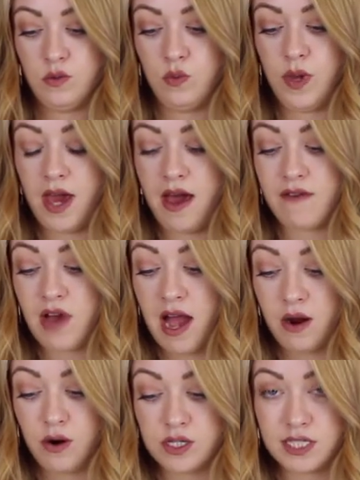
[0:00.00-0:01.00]
We have
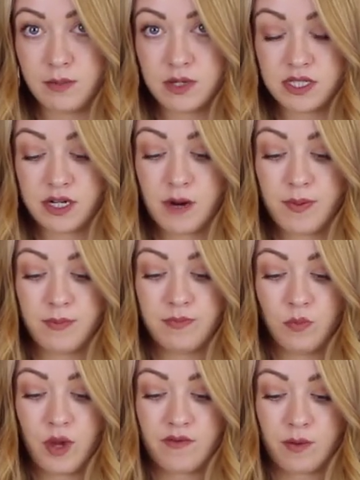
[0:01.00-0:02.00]
our simple syrup,
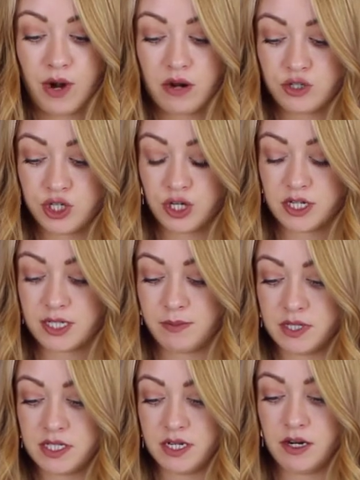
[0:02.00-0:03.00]
we have our brown sugar
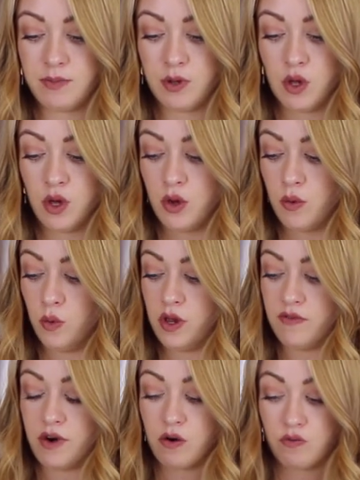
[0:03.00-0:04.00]
simple syrup, we
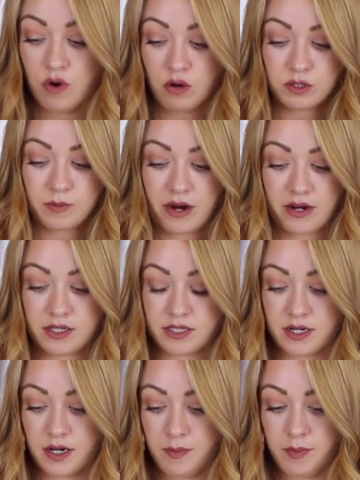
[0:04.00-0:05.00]
have our rosemary
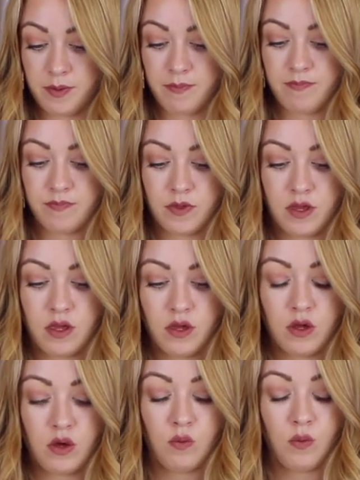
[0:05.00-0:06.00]
syrup,
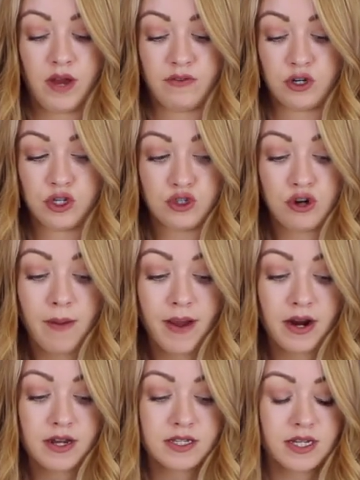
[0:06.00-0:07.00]
we have our
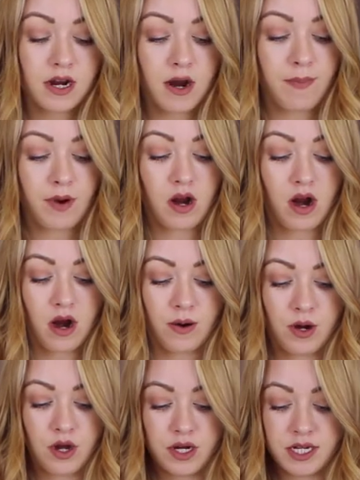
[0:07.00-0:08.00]
strawberry syrup, our
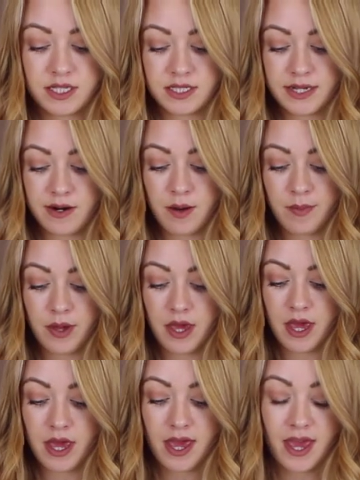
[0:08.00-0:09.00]
honey syrup,
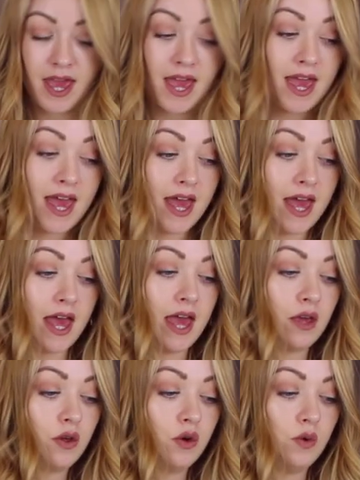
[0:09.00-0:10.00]

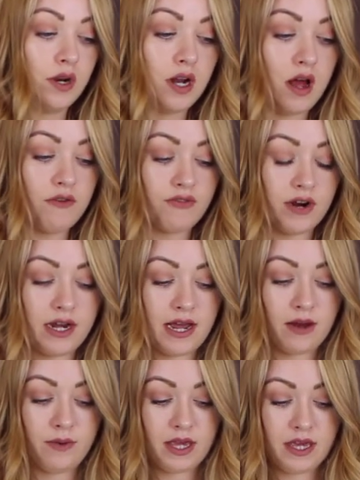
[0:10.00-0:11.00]
and cooling off right
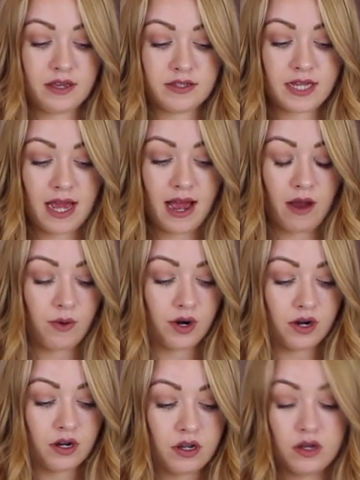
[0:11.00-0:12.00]
now is our